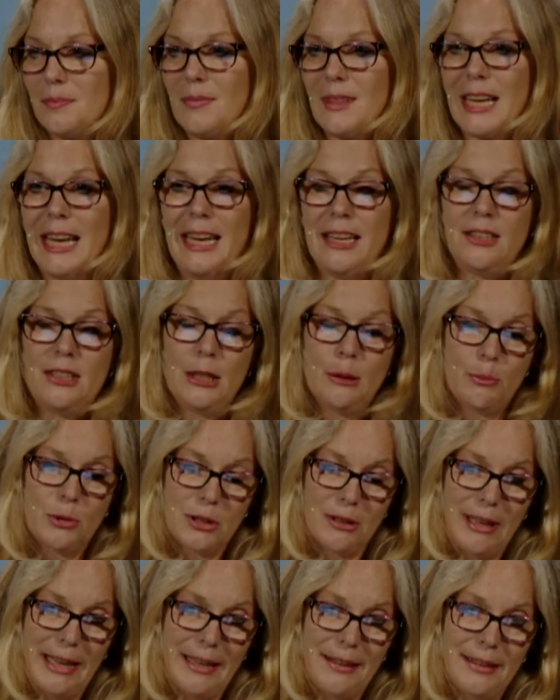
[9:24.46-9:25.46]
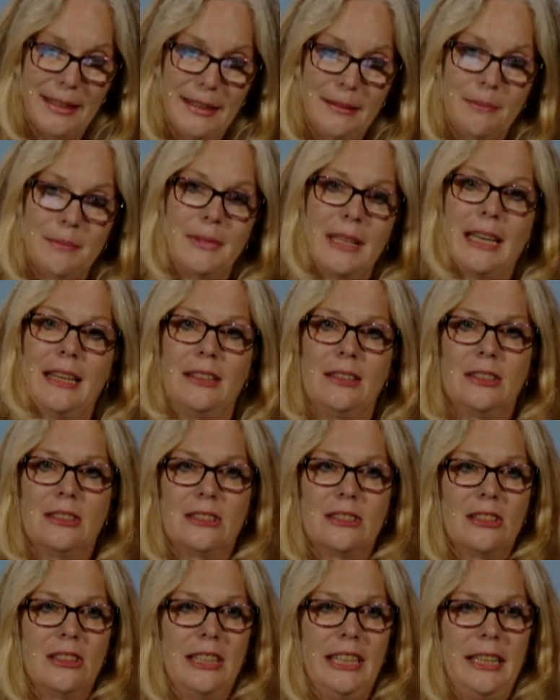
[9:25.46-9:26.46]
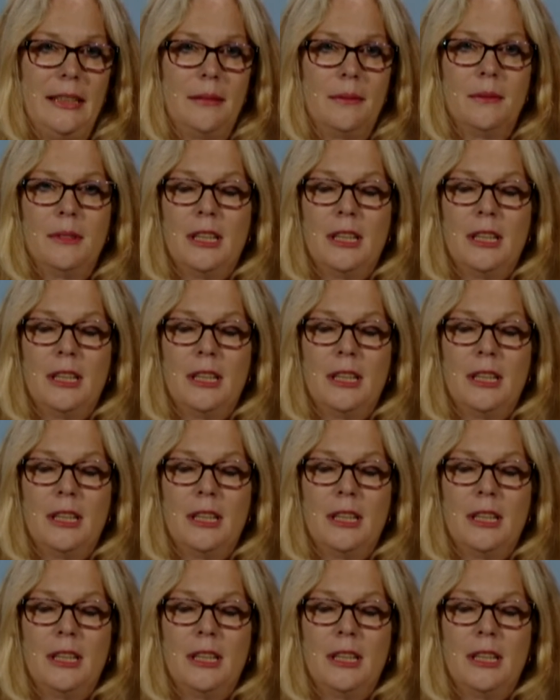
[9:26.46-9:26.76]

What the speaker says: and to Ypsilanti and to Saline.